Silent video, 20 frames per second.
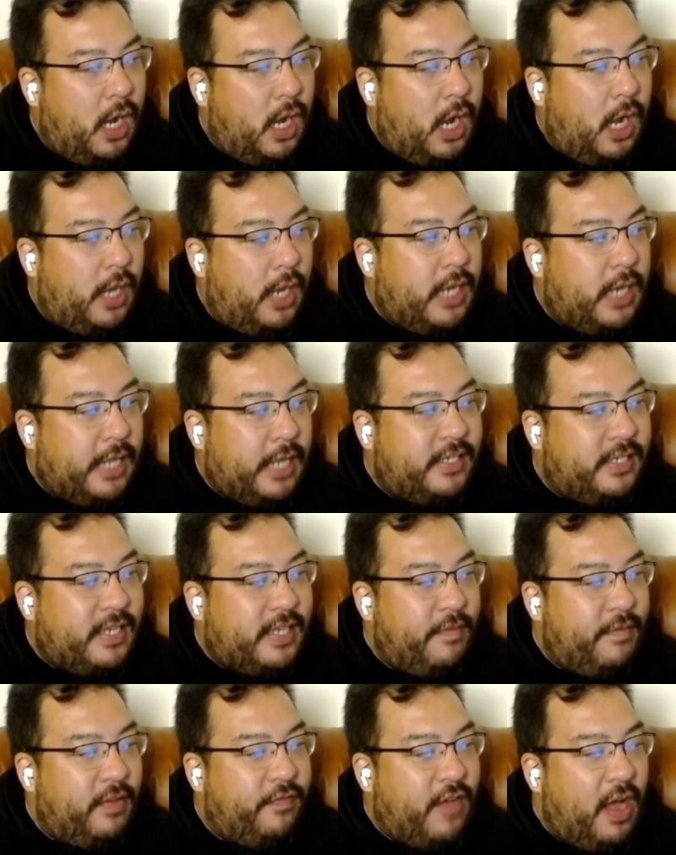At
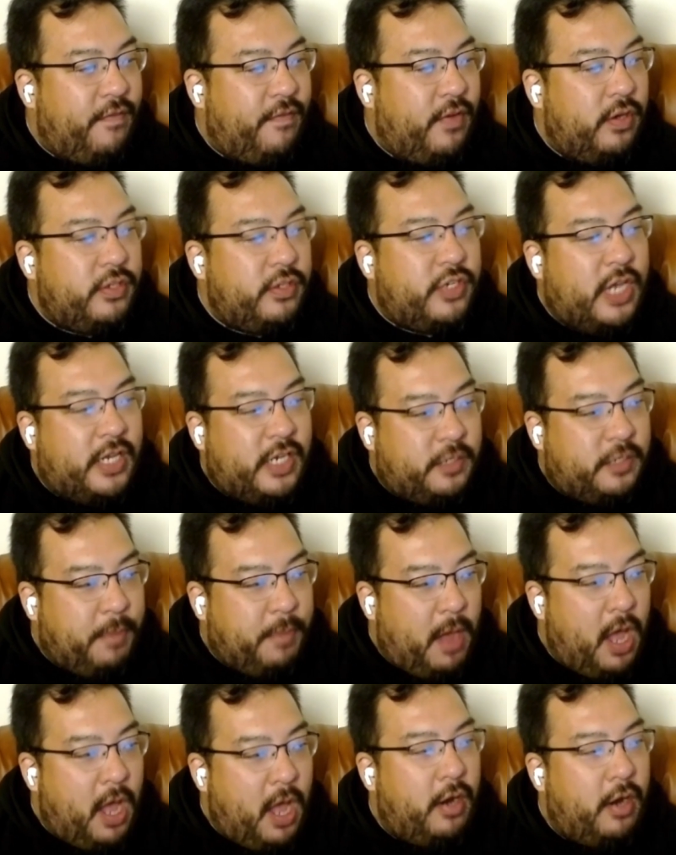7,500, JJ
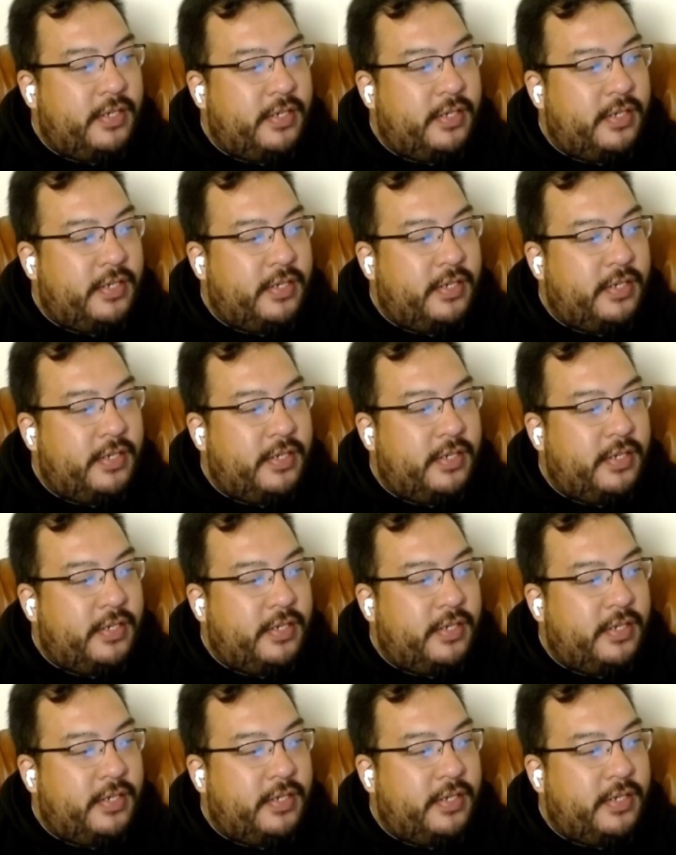Spawn, I already